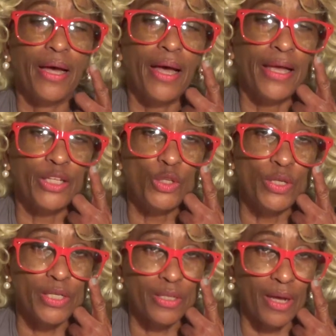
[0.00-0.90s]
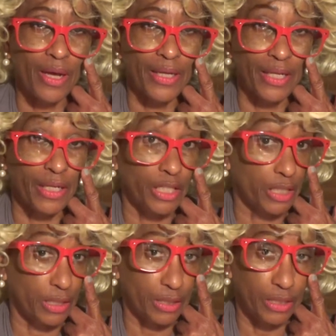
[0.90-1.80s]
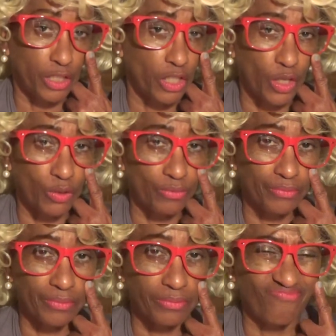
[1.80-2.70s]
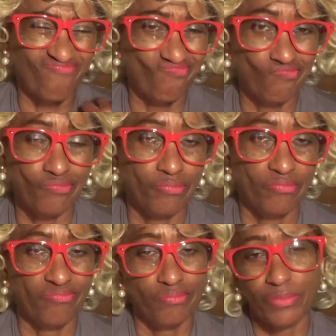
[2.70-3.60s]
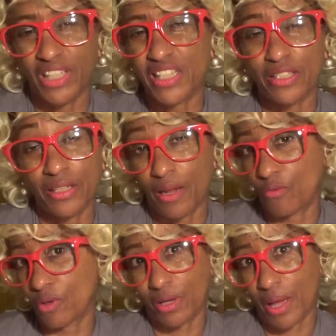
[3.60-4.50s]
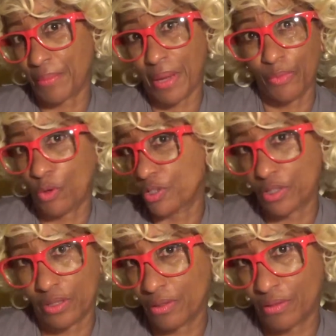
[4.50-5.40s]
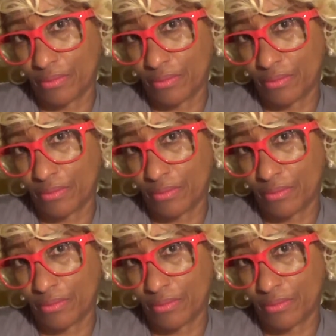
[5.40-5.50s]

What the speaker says: and you decide, no, that's not what I'm going to do.